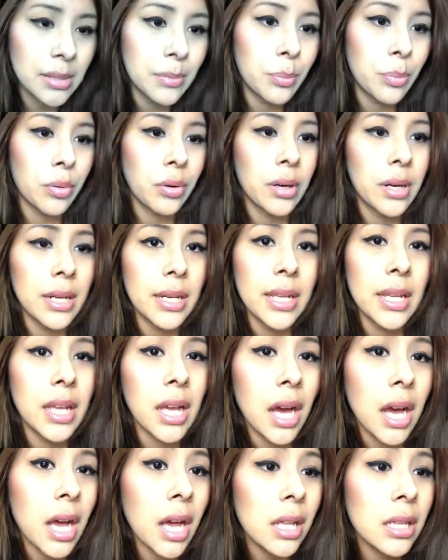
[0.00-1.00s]
a pretty
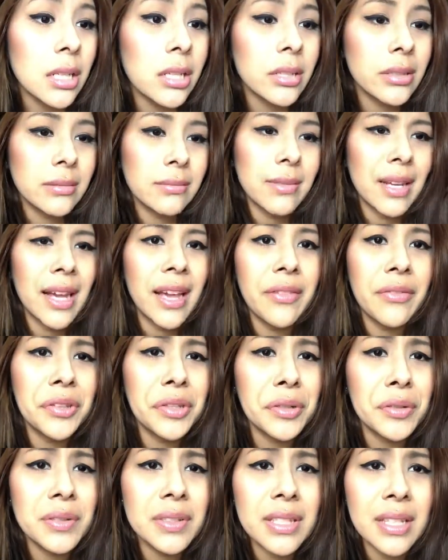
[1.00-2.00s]
color. I
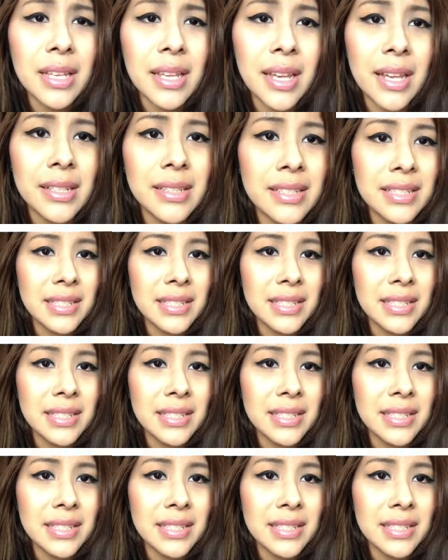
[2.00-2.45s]
haven't used it yet